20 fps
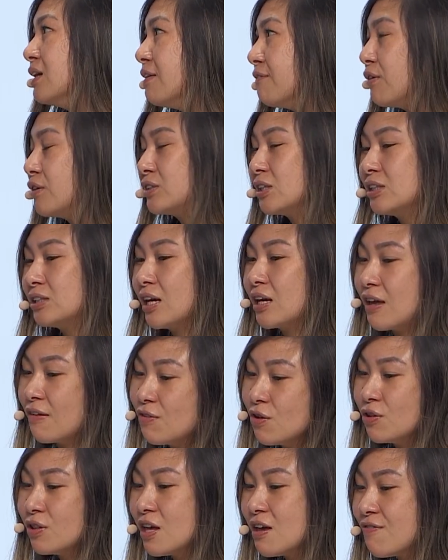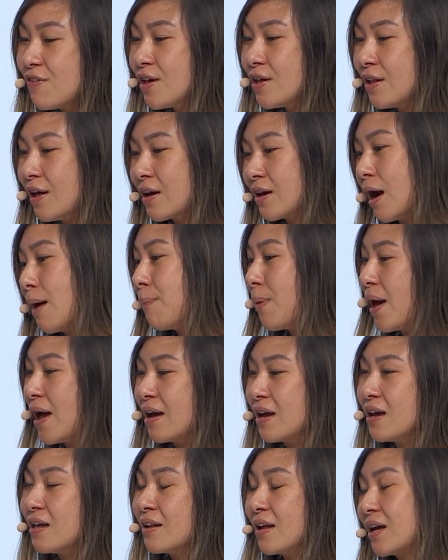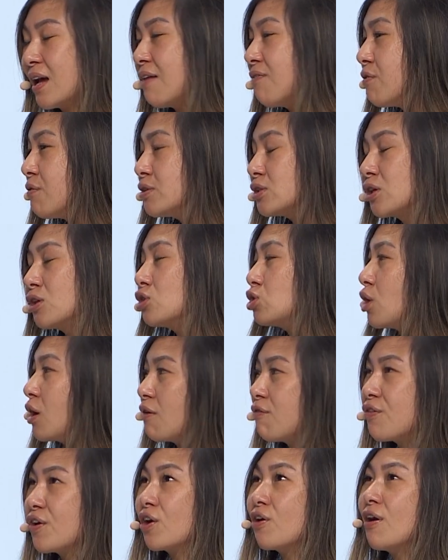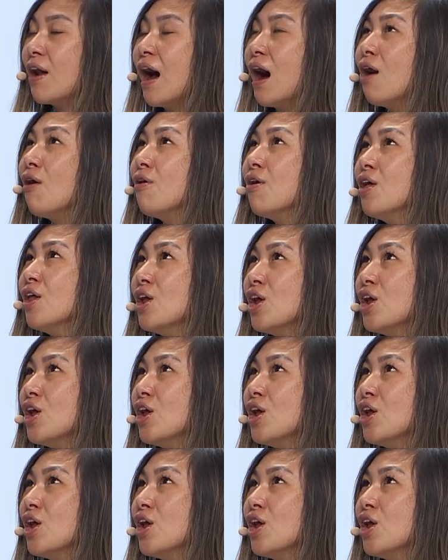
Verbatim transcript: Versus like if you leave it like up hanging, like everyone's gonna try to figure it out,